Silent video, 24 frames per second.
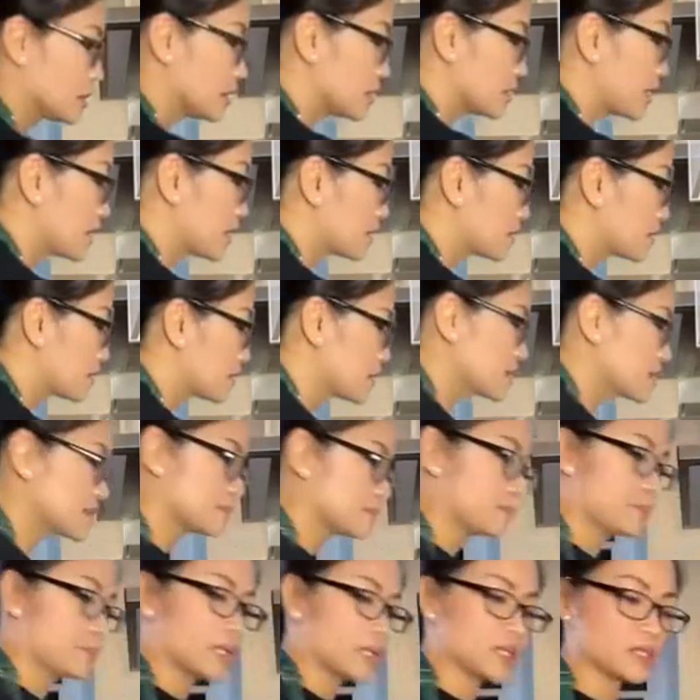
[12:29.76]
to take this
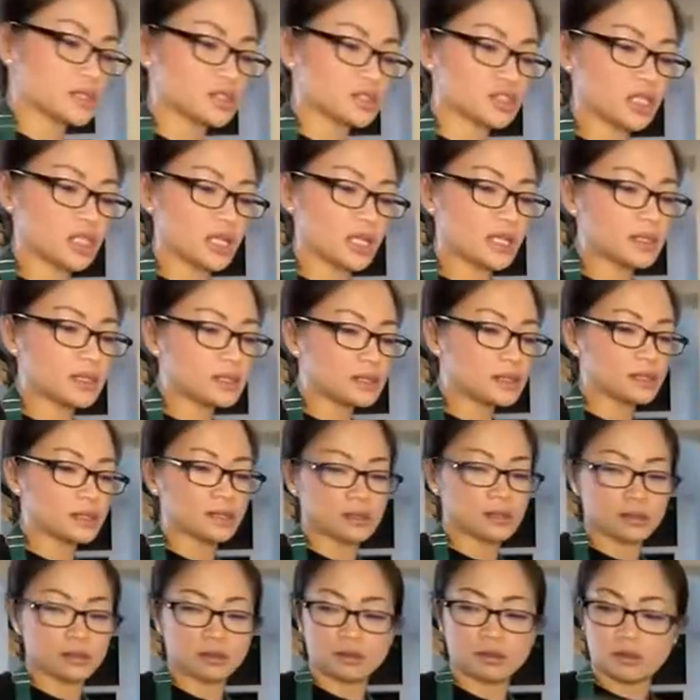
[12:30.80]
big chunk
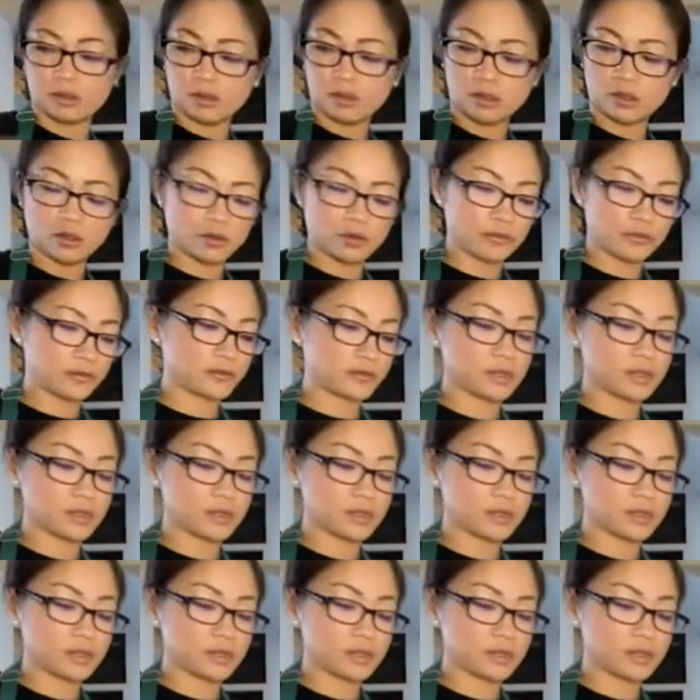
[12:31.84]
of